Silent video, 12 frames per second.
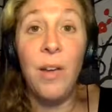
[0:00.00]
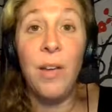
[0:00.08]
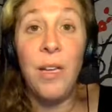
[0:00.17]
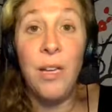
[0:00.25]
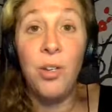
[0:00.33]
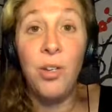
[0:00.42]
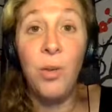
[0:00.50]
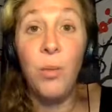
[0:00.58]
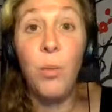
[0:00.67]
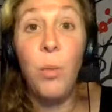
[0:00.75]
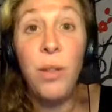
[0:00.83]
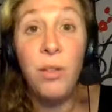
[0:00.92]
an
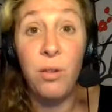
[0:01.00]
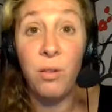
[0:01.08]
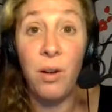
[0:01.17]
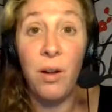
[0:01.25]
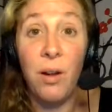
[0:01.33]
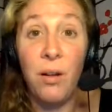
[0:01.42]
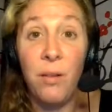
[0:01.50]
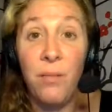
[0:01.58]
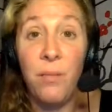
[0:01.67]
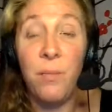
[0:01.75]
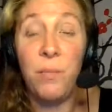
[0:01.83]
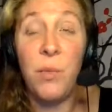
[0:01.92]
issue with your gut health.
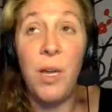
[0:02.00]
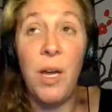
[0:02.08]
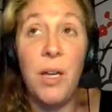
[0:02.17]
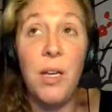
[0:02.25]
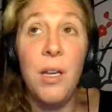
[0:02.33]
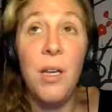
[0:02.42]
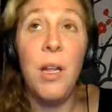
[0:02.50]
Okay.